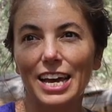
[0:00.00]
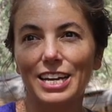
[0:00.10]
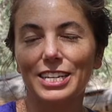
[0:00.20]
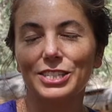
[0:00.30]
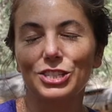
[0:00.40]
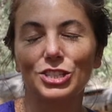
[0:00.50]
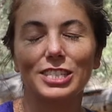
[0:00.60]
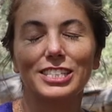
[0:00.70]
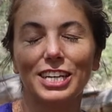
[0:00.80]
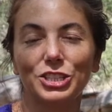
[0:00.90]
it's
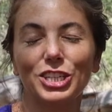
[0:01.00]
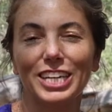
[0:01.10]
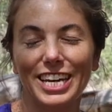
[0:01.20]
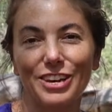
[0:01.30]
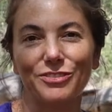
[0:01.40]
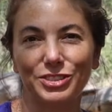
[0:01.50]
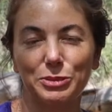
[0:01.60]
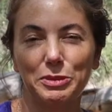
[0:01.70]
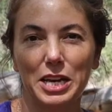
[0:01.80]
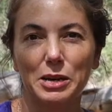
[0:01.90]
just such a gift
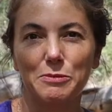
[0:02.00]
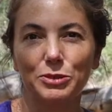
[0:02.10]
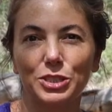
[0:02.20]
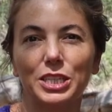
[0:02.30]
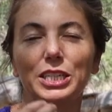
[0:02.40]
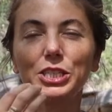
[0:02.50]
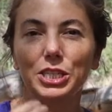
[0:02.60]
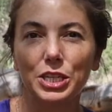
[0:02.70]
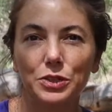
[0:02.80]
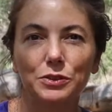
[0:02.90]
to be able to
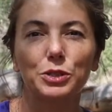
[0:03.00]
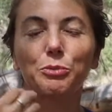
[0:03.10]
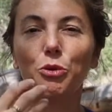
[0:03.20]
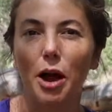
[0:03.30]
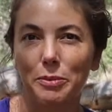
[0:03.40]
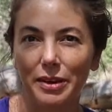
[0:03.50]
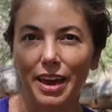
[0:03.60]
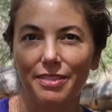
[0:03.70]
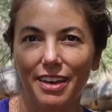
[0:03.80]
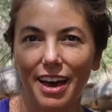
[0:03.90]
continue to
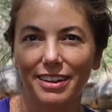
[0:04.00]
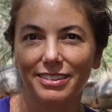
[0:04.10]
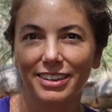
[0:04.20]
propagate that,